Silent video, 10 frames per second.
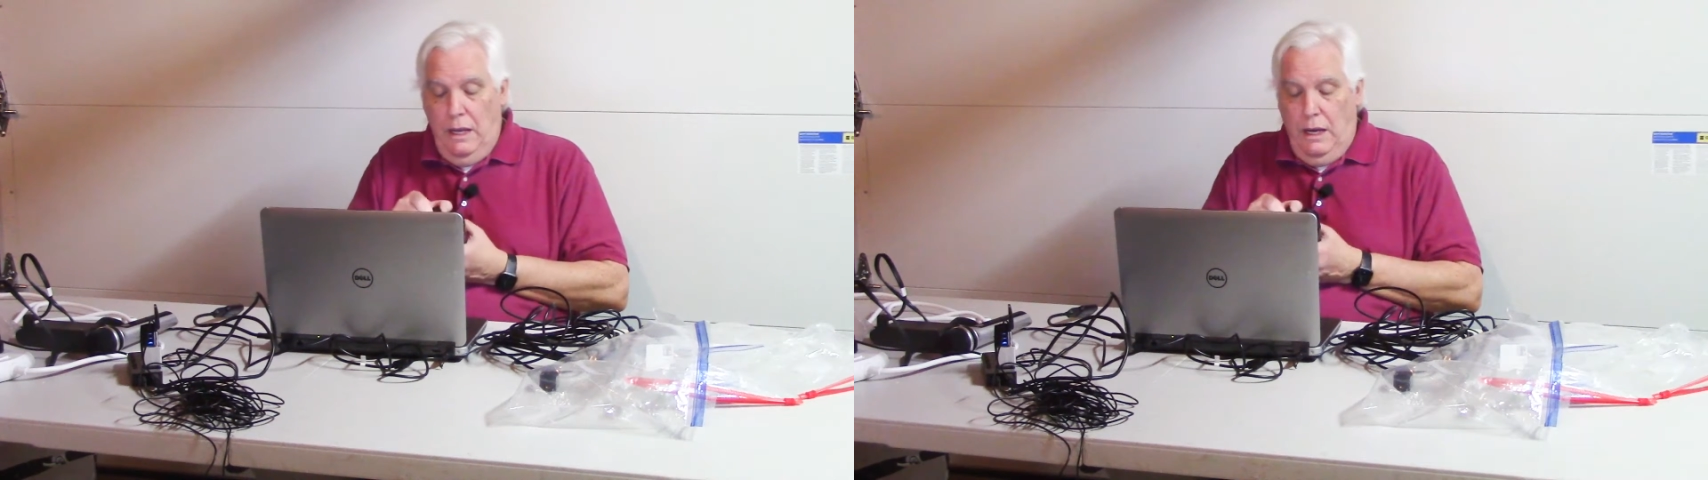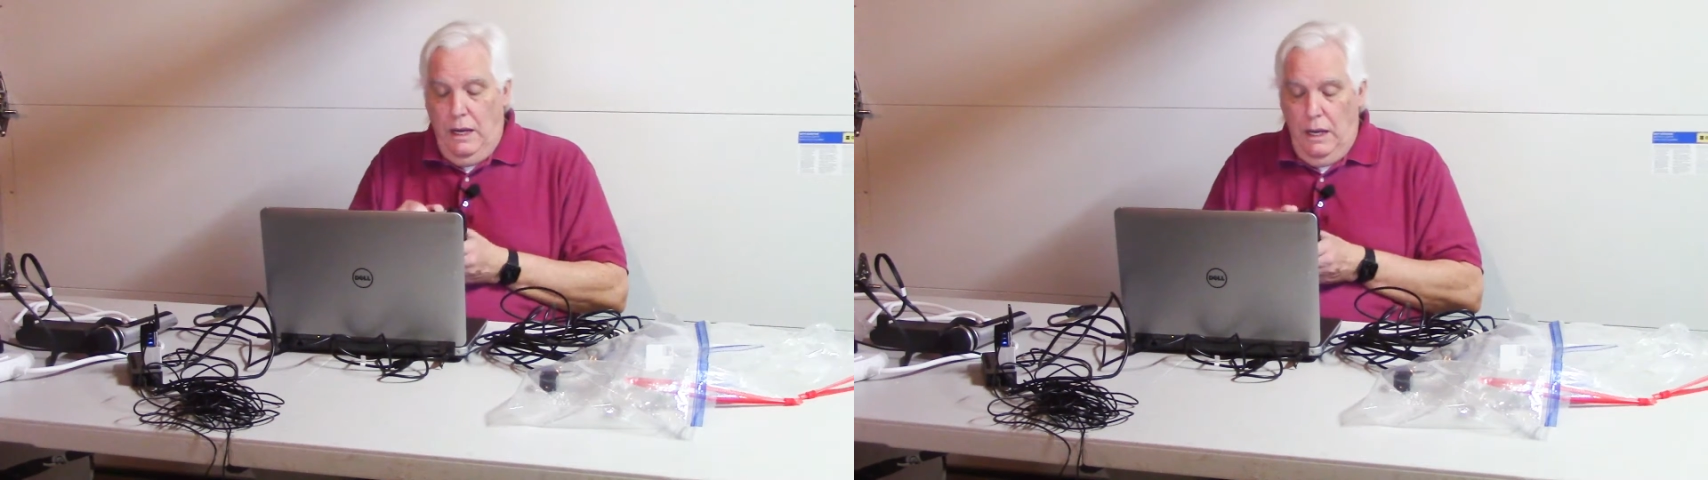
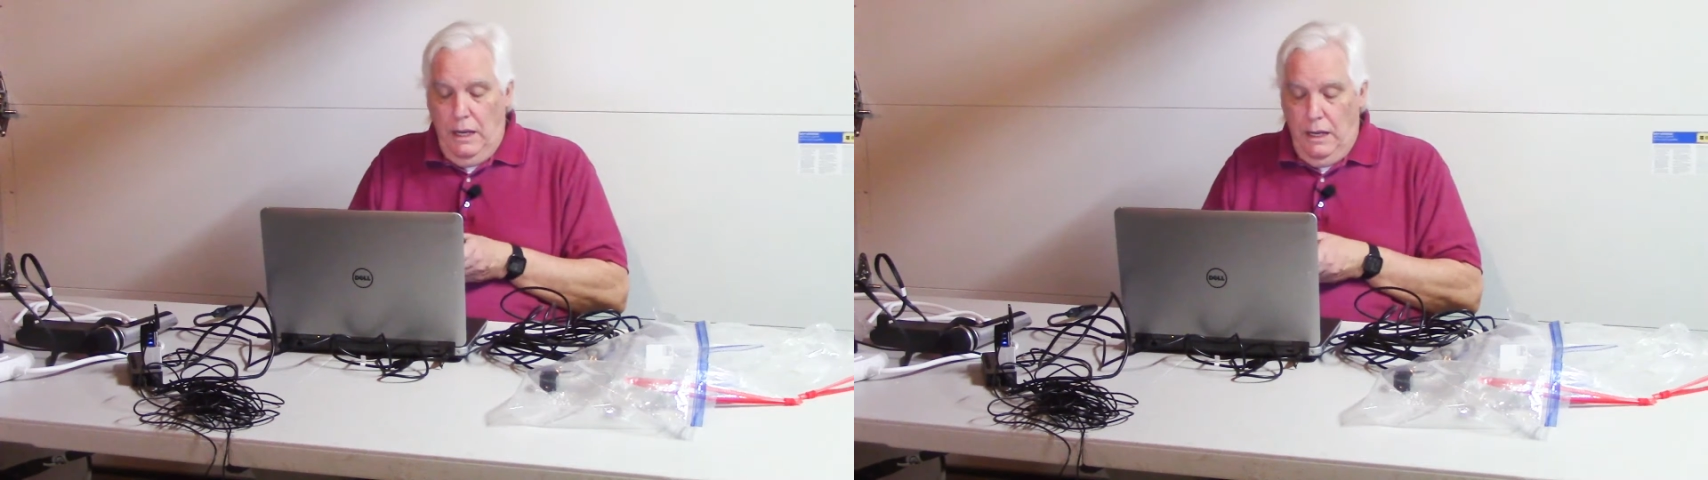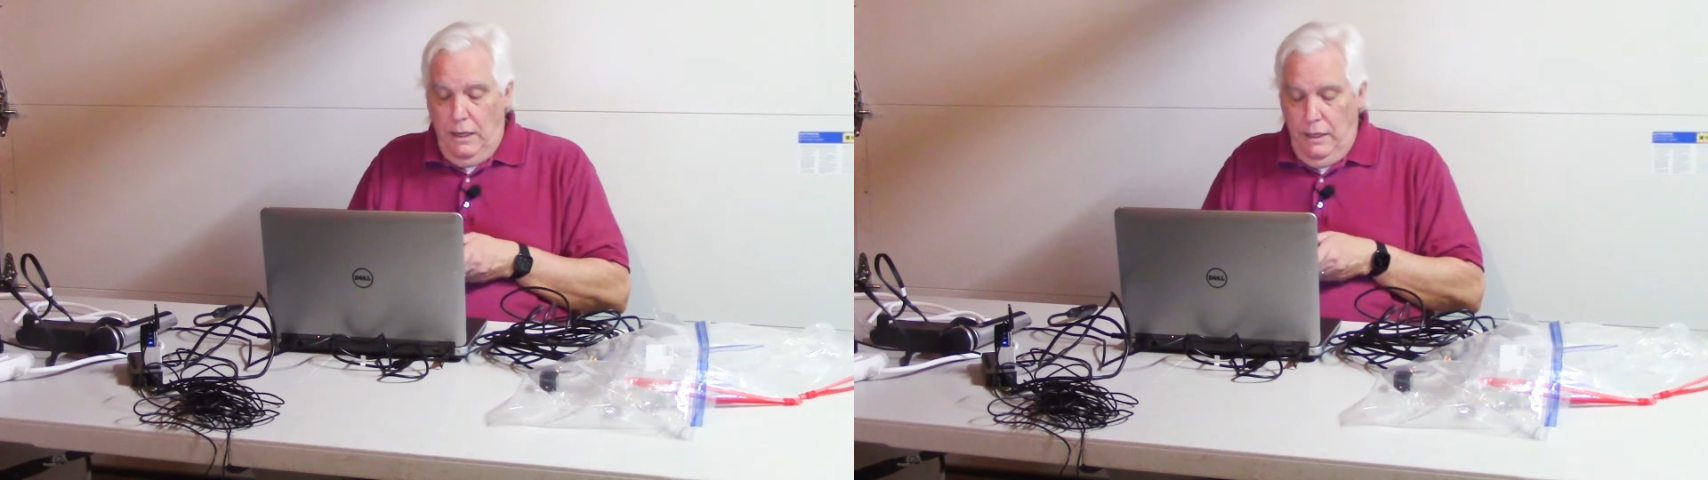
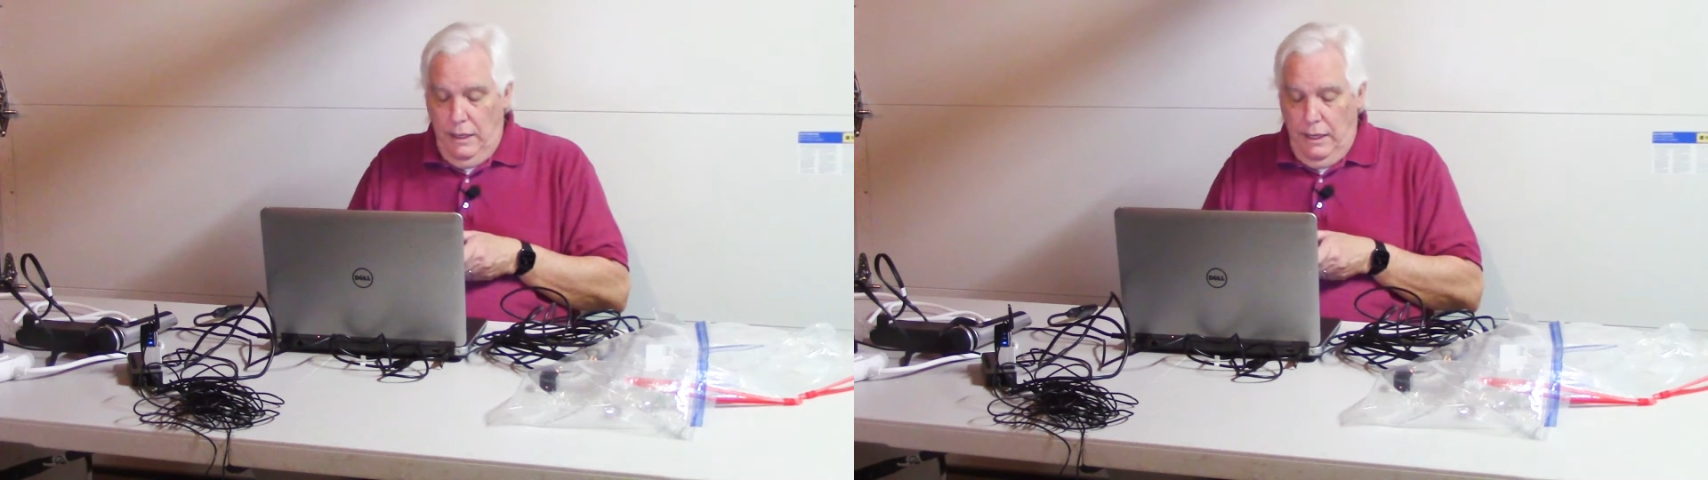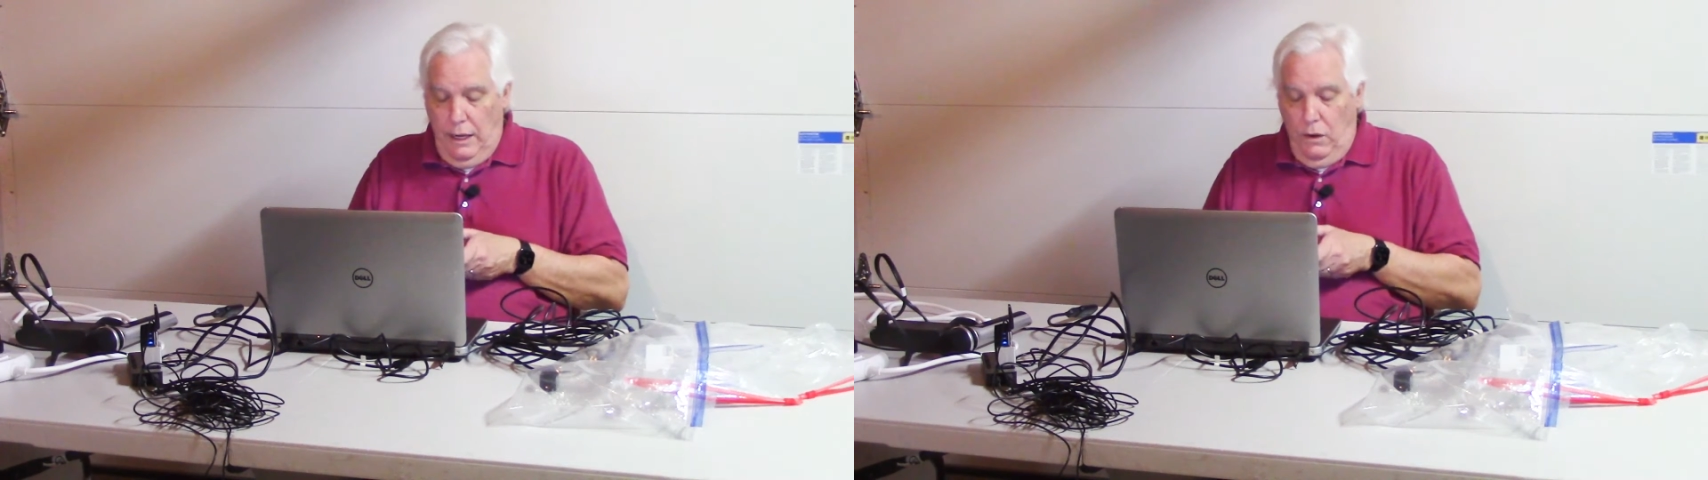
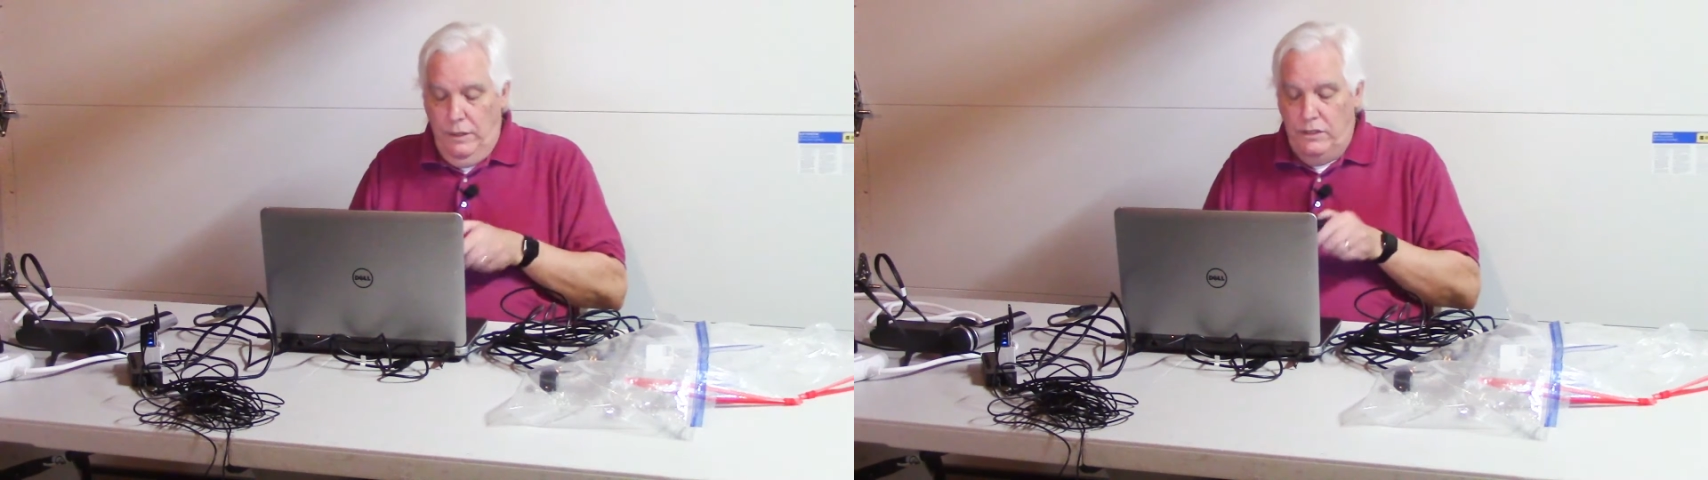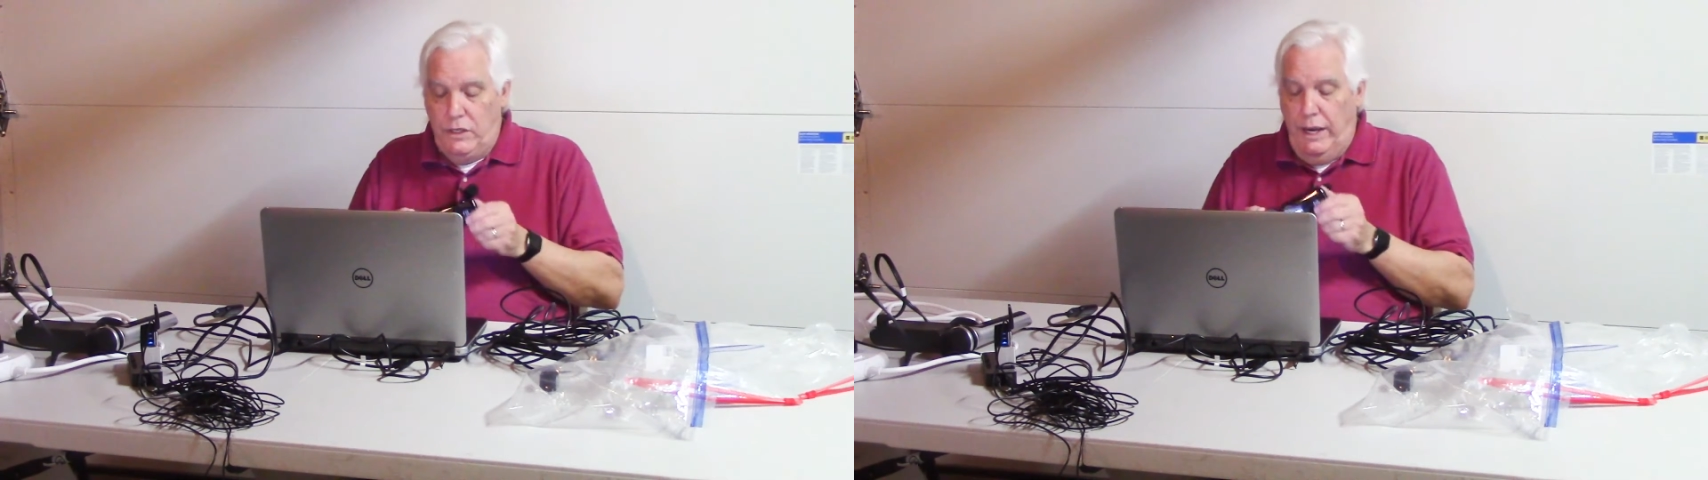On
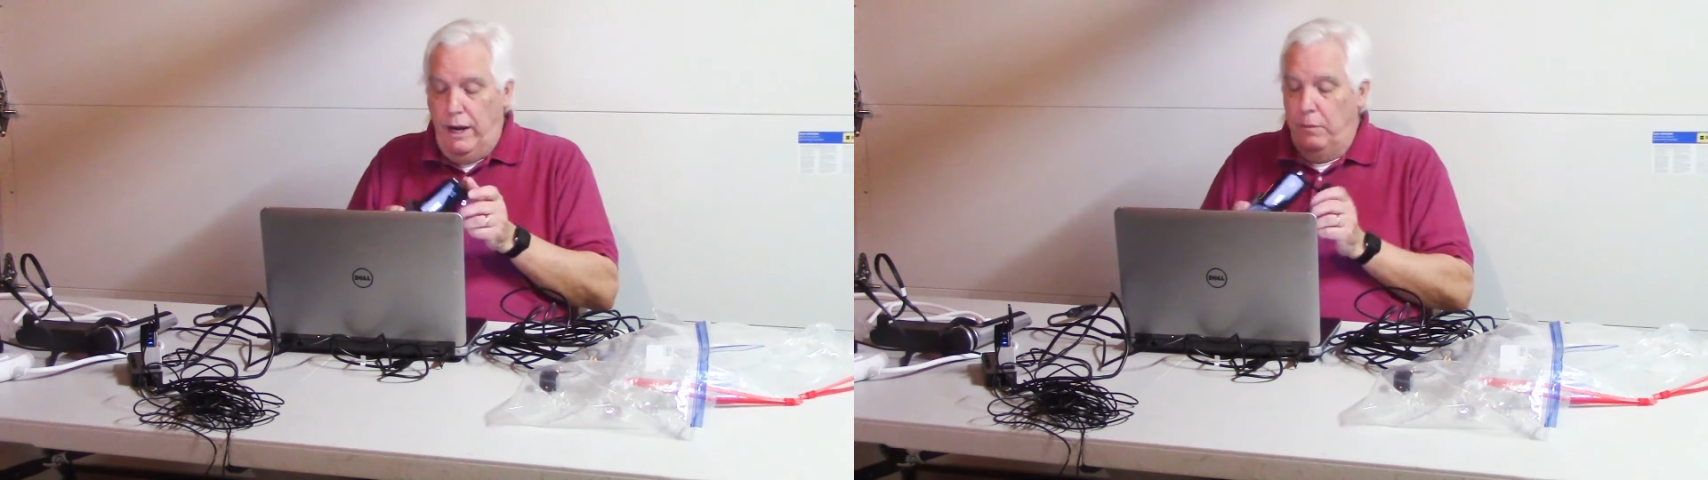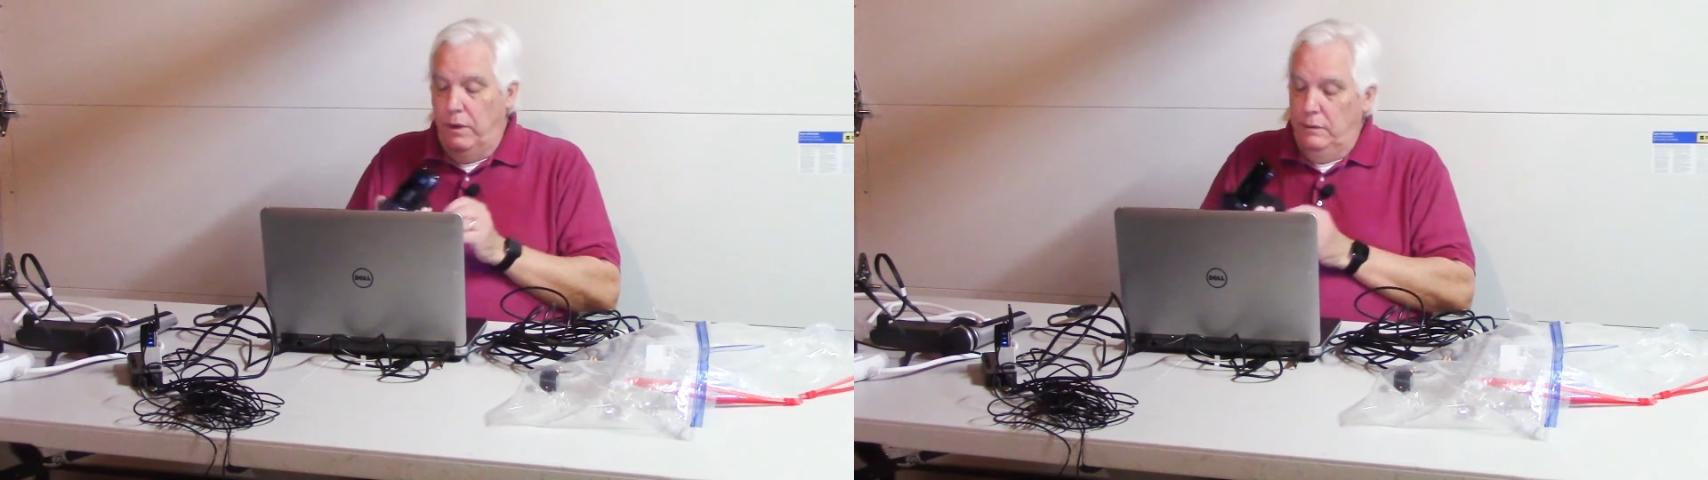this
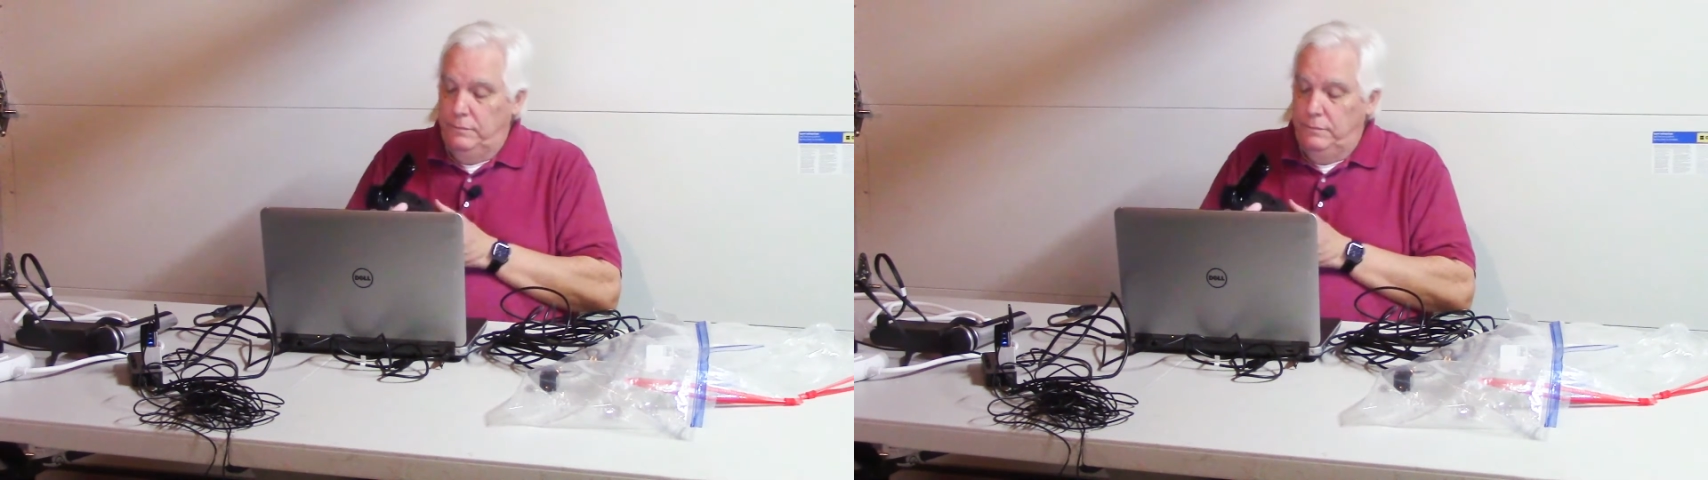camera,